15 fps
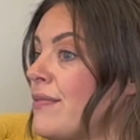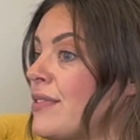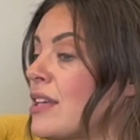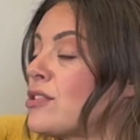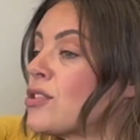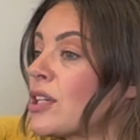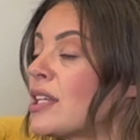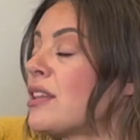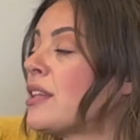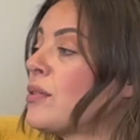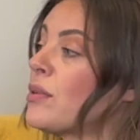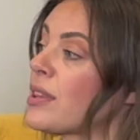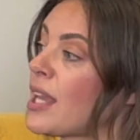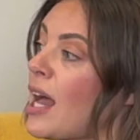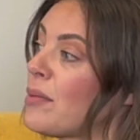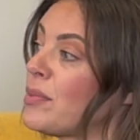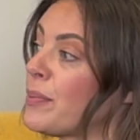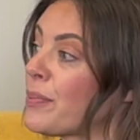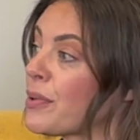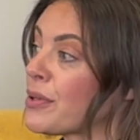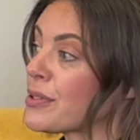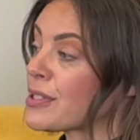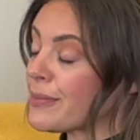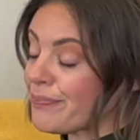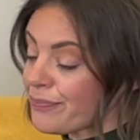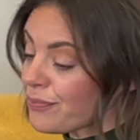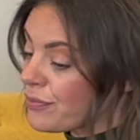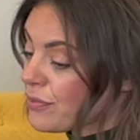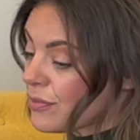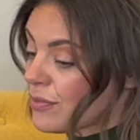The tricky thing with cabinet pulls
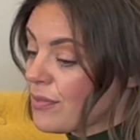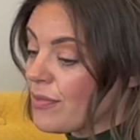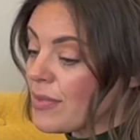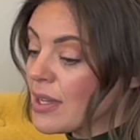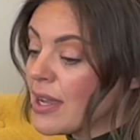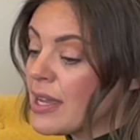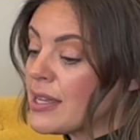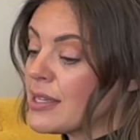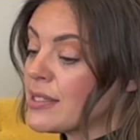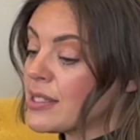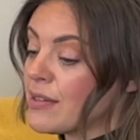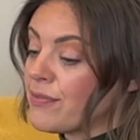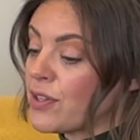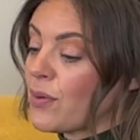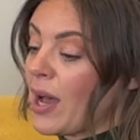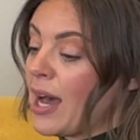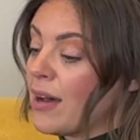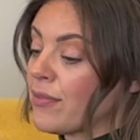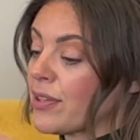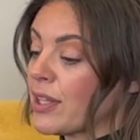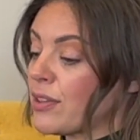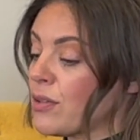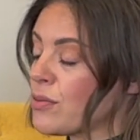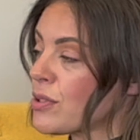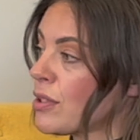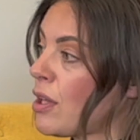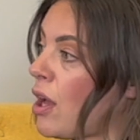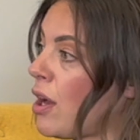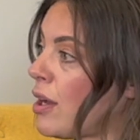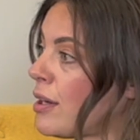is if you have like those
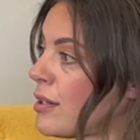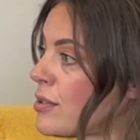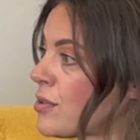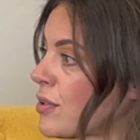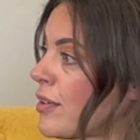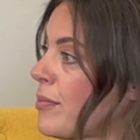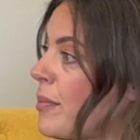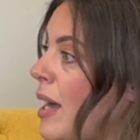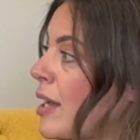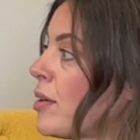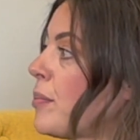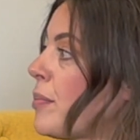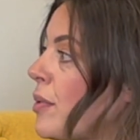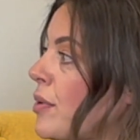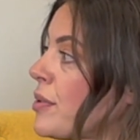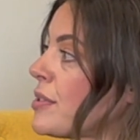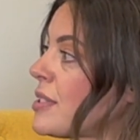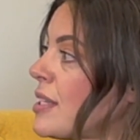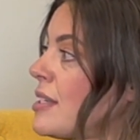long sort of modern pulls,